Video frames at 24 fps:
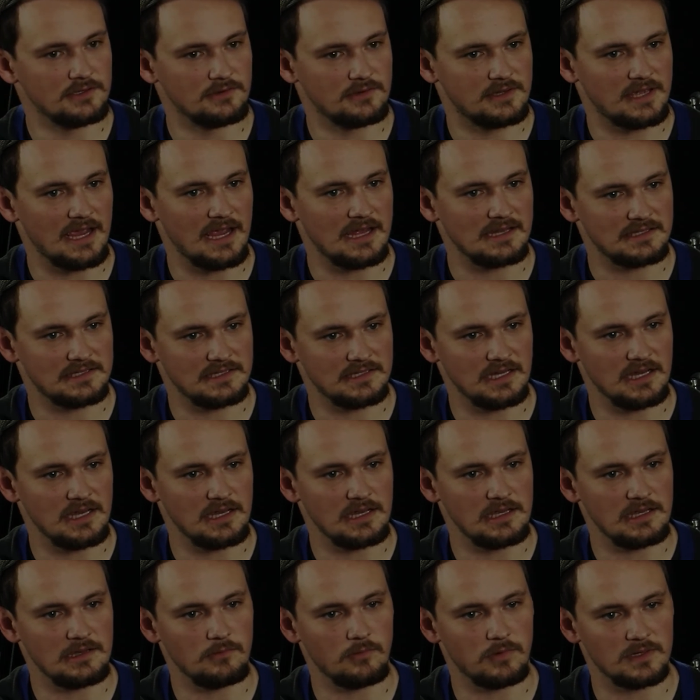You can't
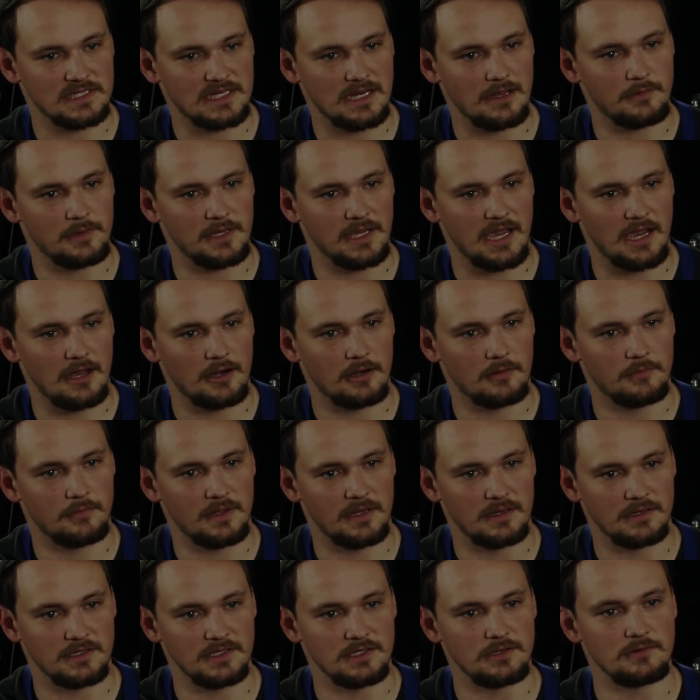see what's coming at her,
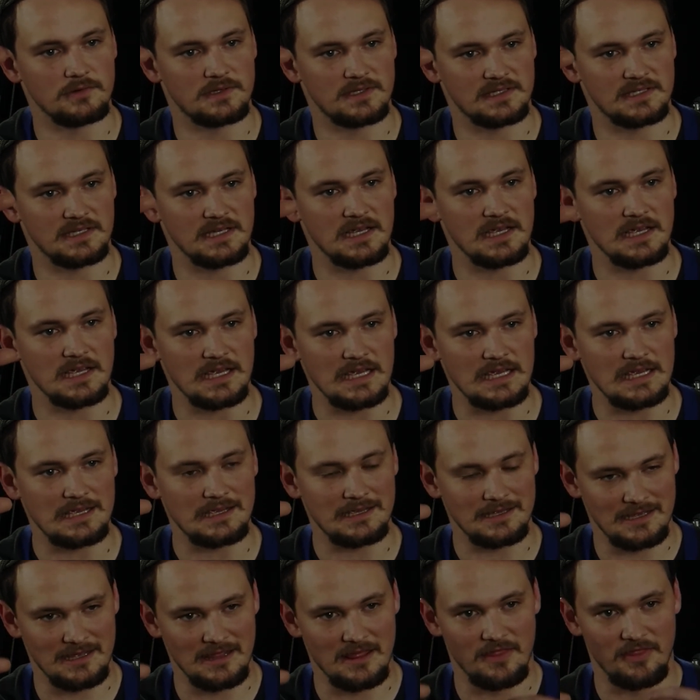but you see
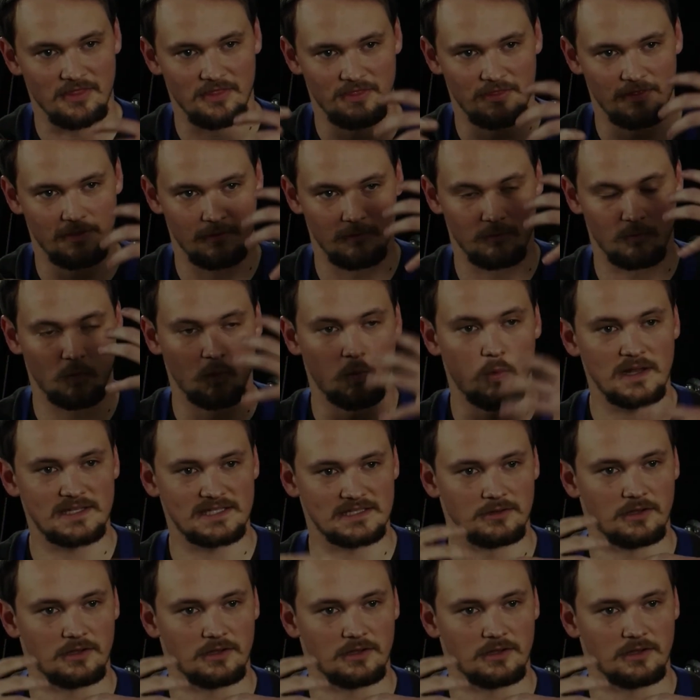what's